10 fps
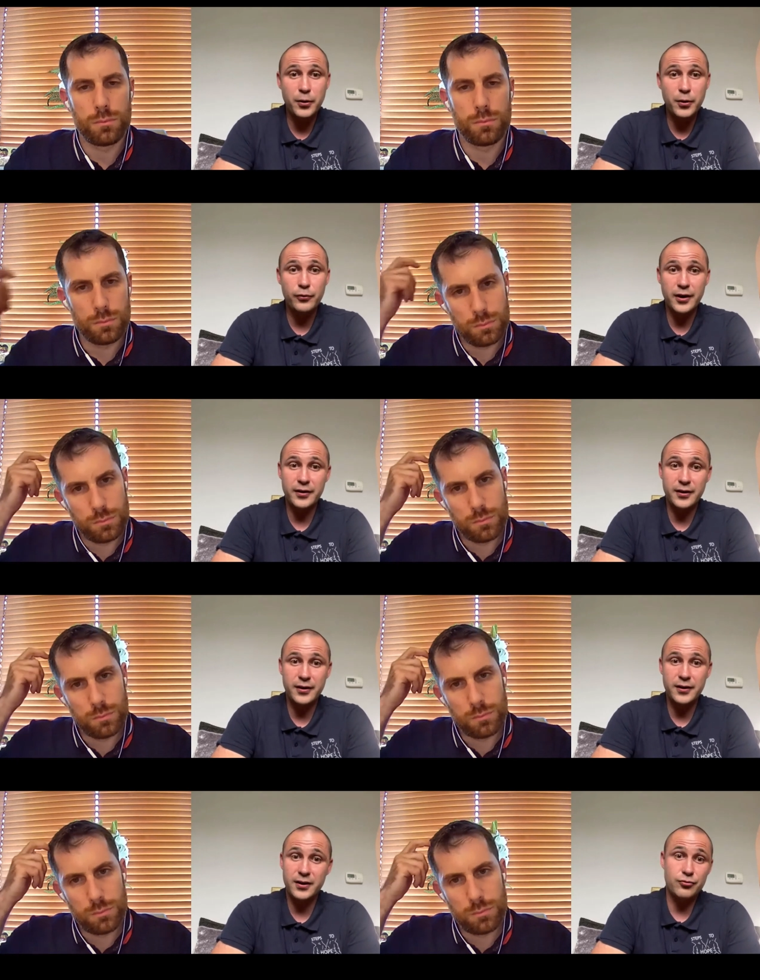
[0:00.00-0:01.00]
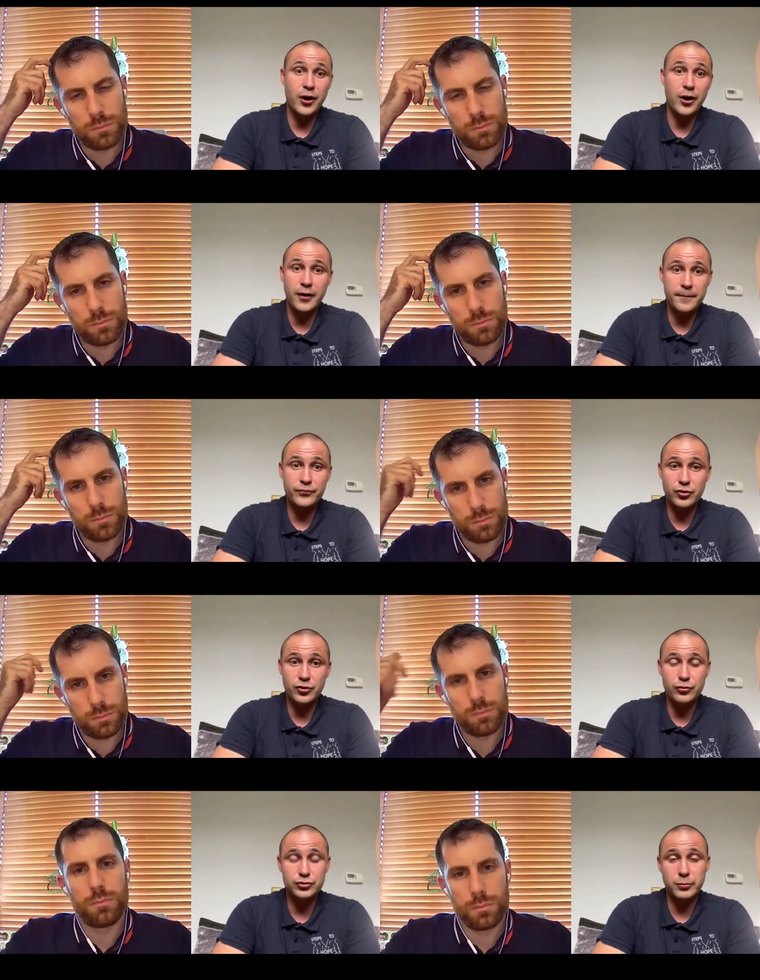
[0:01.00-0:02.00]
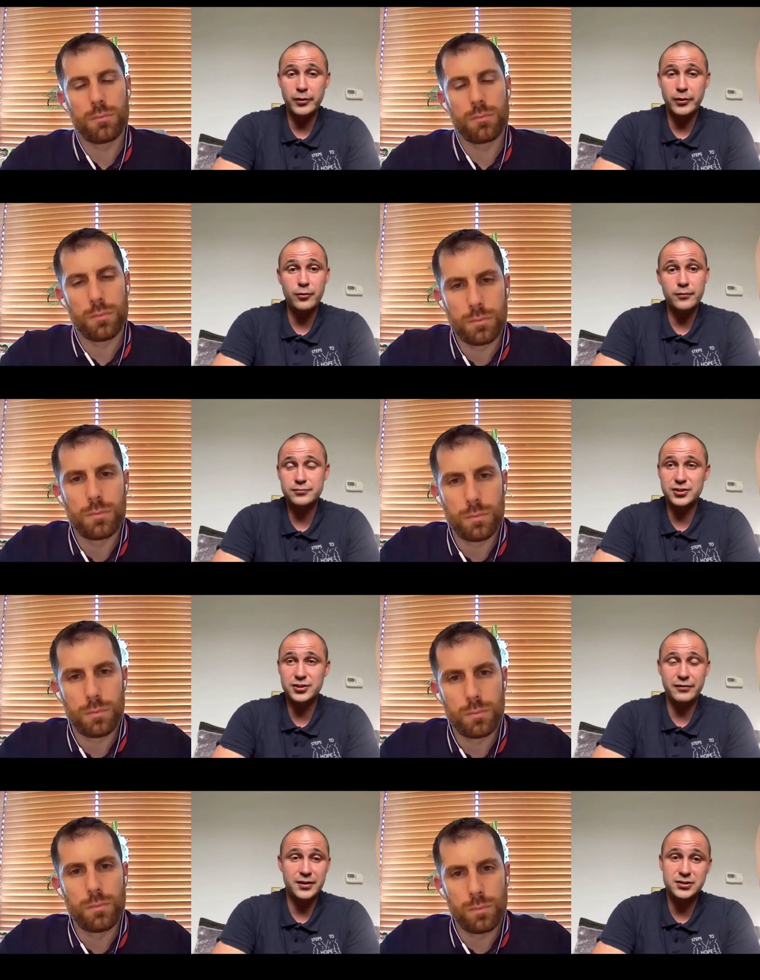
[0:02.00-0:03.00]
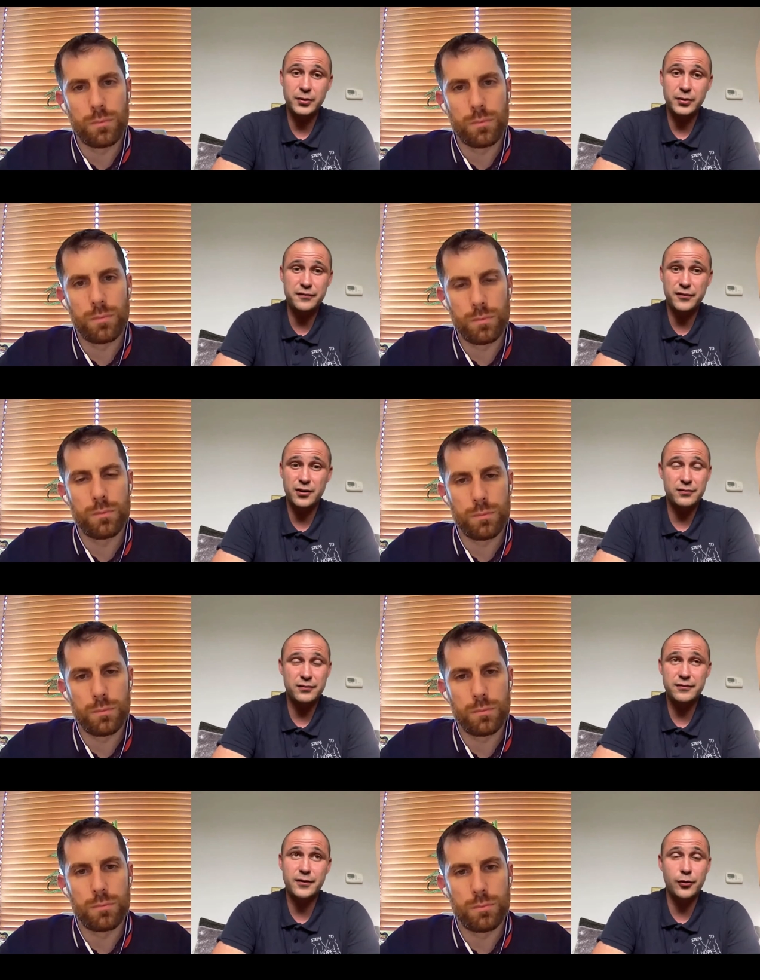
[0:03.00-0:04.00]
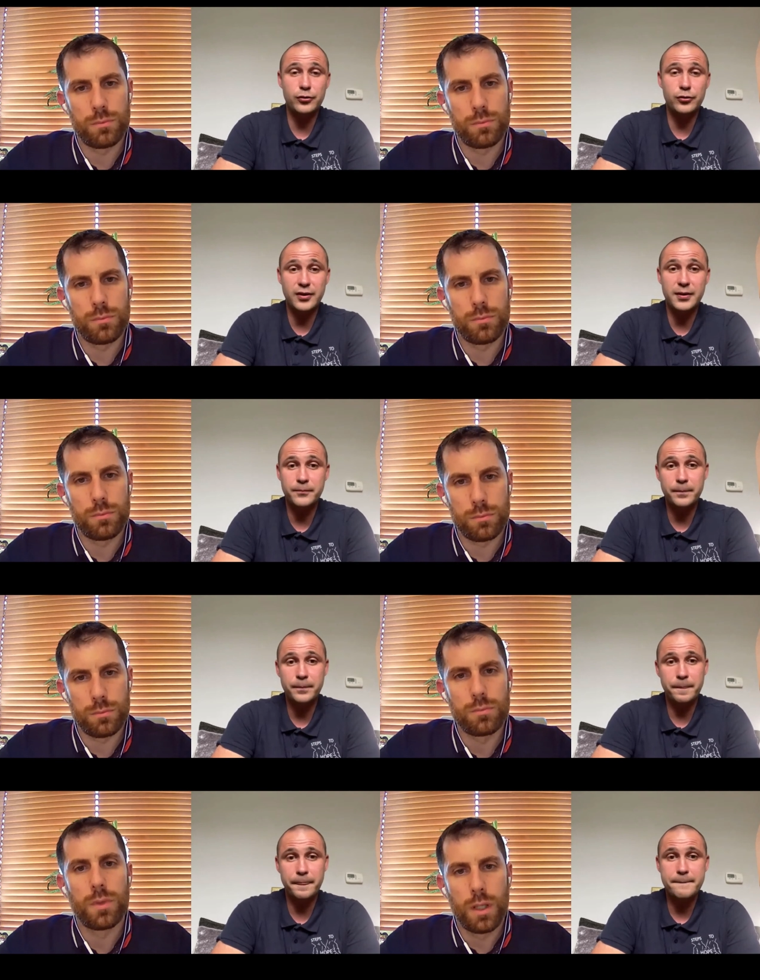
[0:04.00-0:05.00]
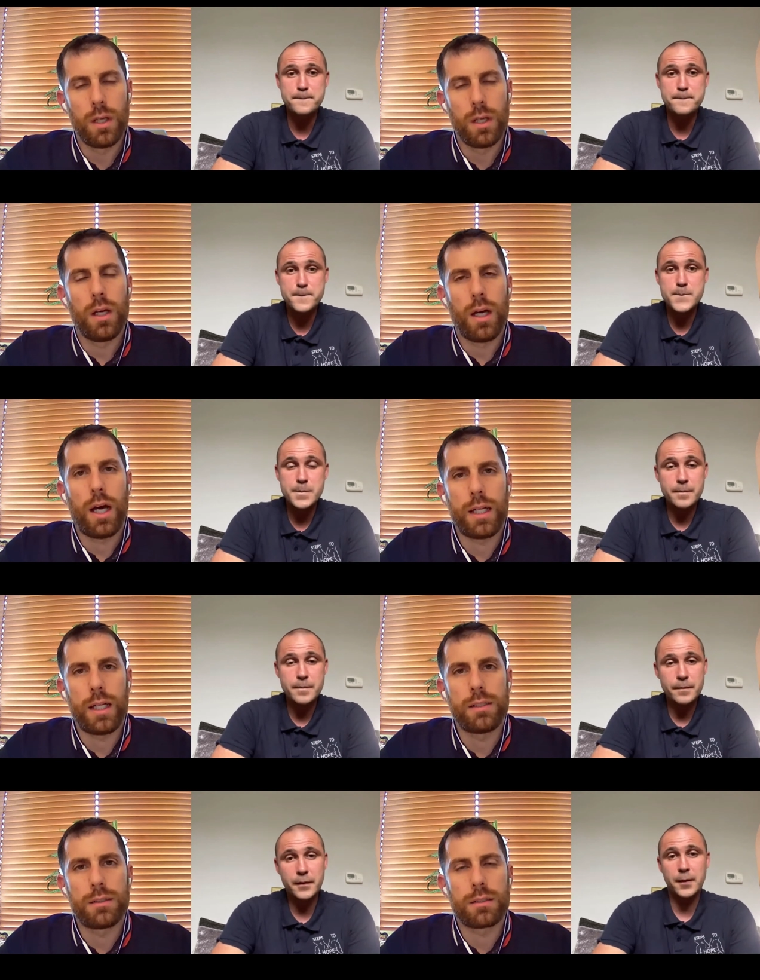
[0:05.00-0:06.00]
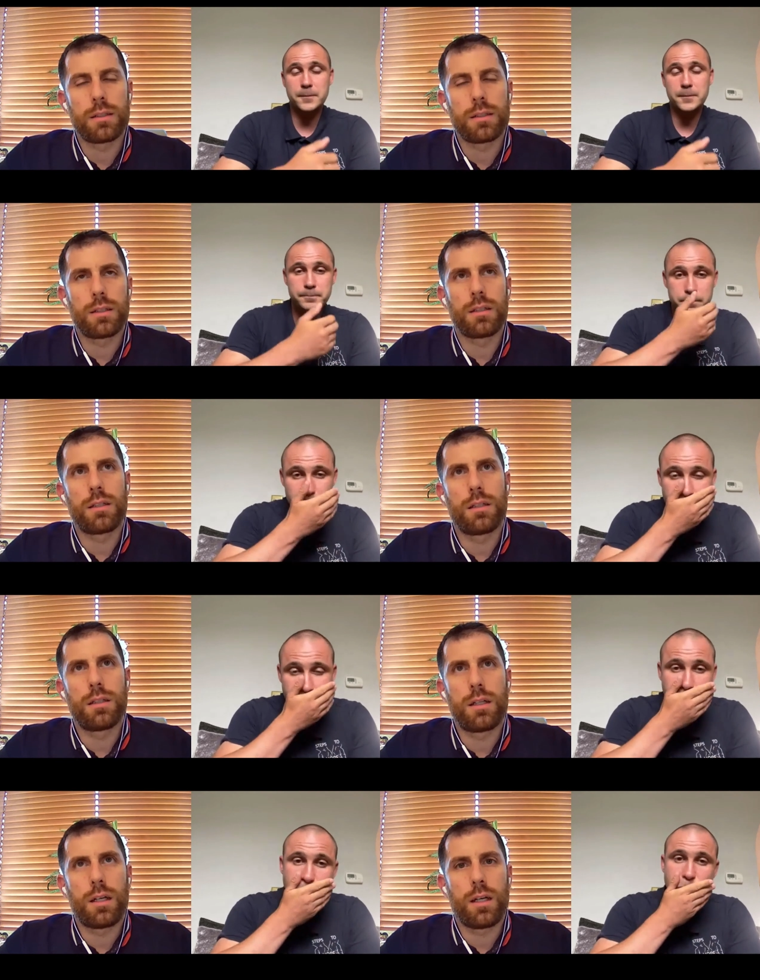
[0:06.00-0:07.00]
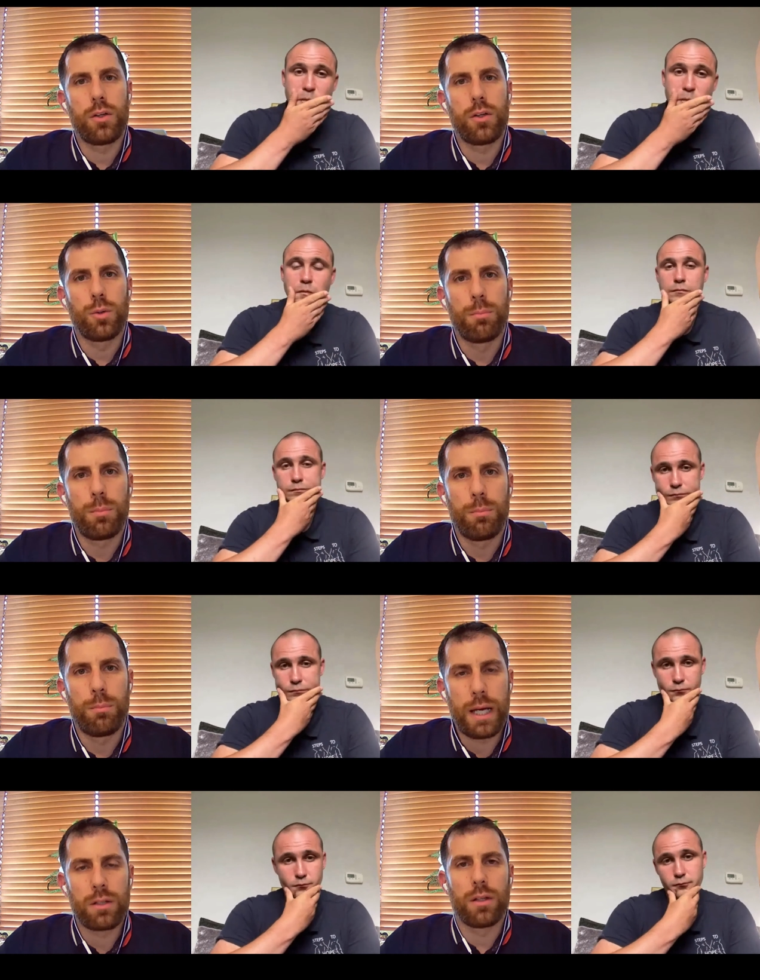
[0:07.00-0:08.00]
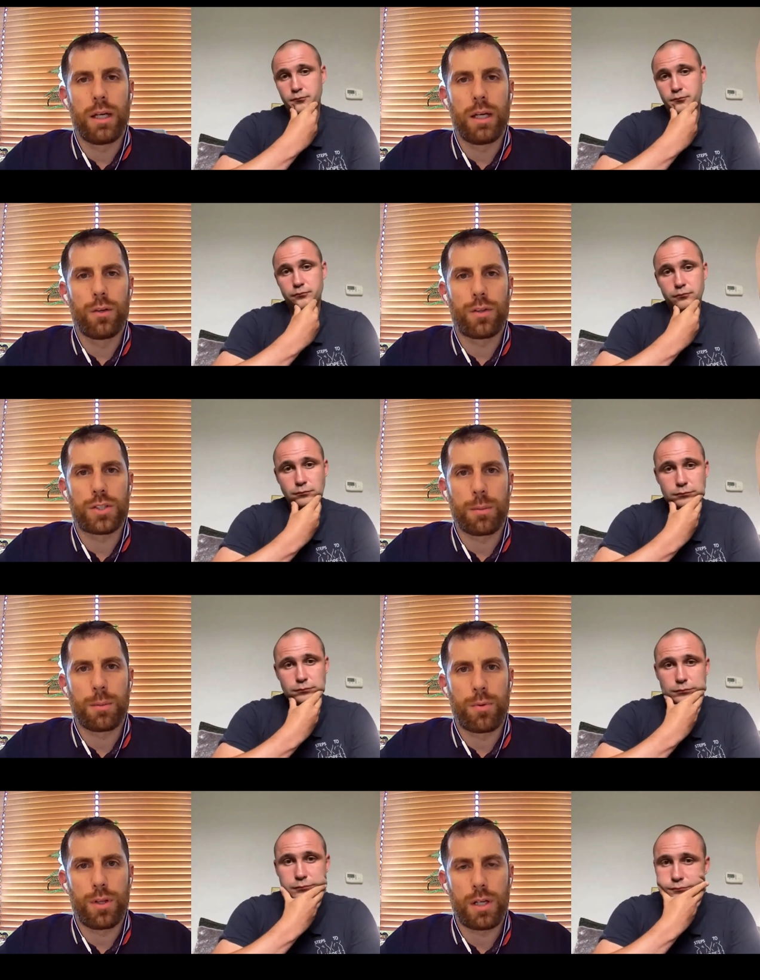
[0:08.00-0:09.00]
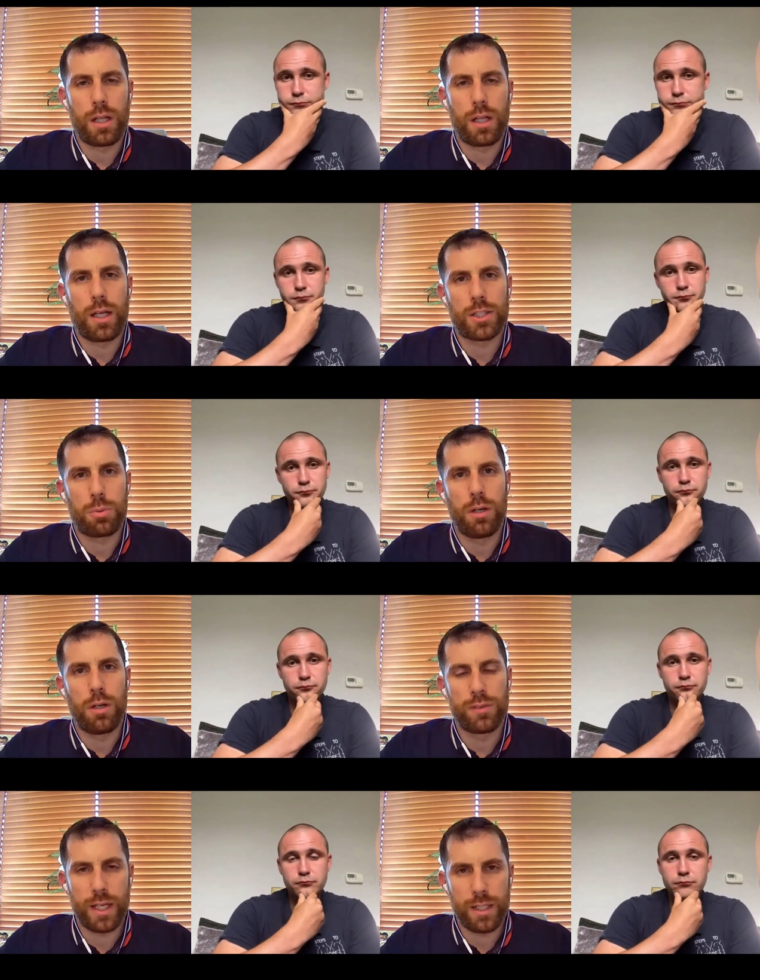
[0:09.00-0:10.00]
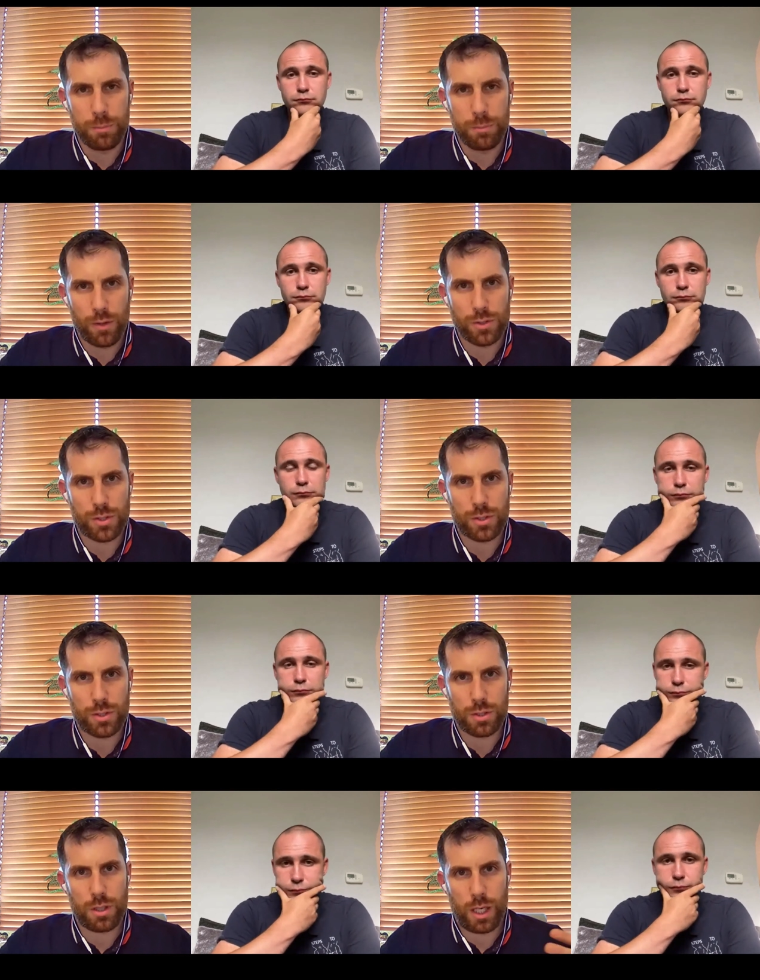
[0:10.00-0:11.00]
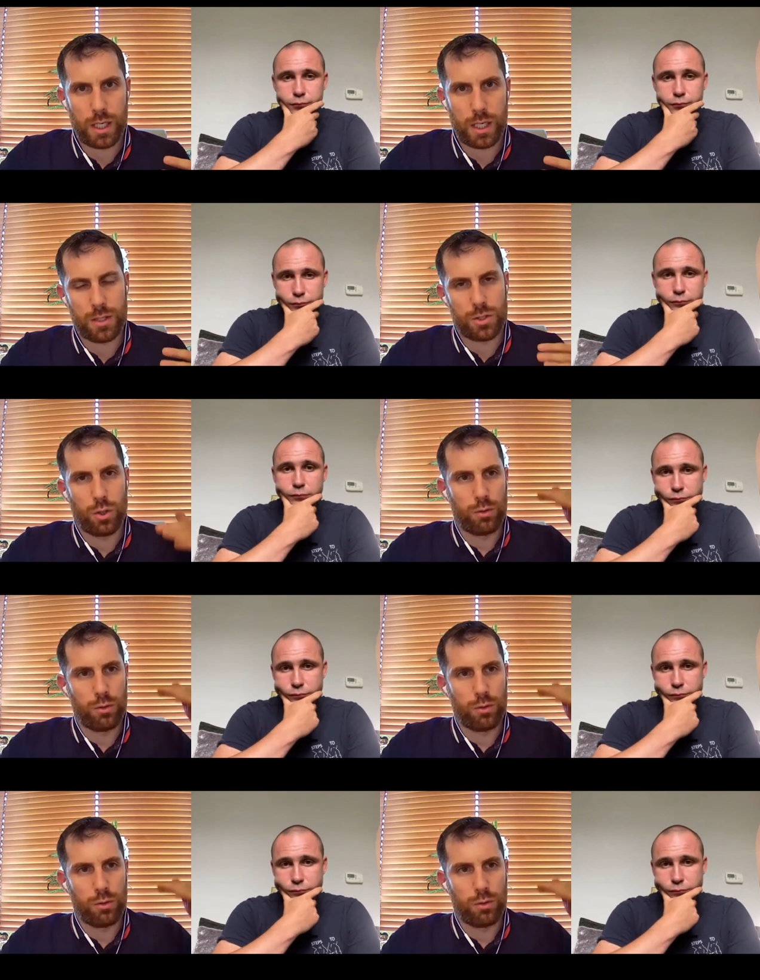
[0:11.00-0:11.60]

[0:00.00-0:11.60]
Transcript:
Speaker 1: people there to, to run it. you know, so we were out seven days a week for for a long time
Speaker 2: and you know, mental health is something in the last 12 to 18 months has